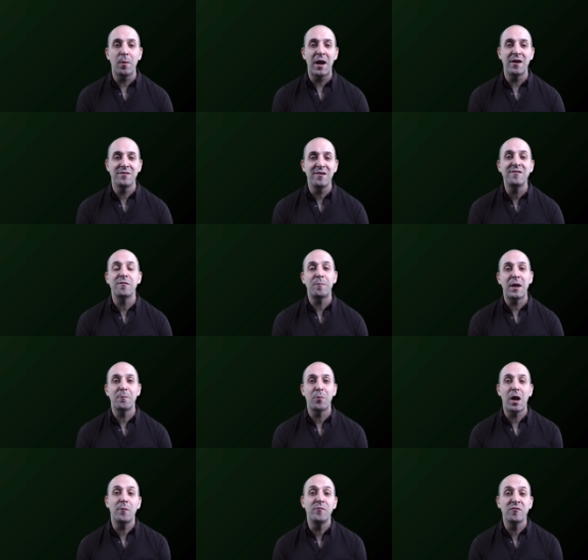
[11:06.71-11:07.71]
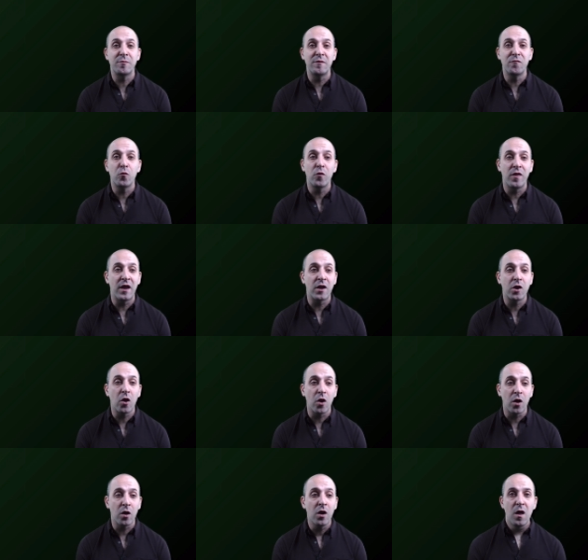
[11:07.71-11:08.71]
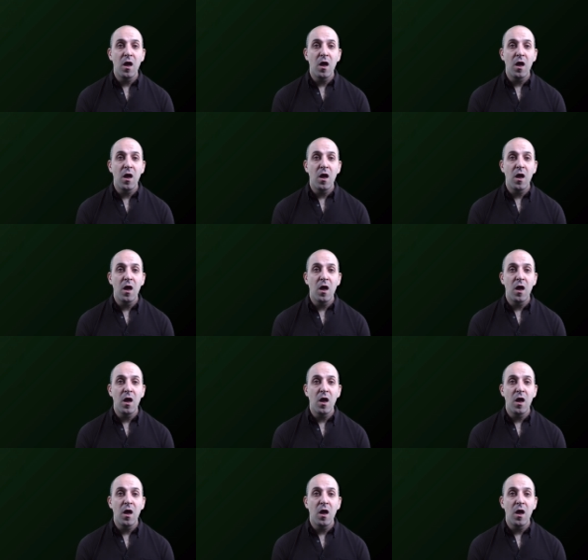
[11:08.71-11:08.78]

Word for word: anticipate problems before they occur.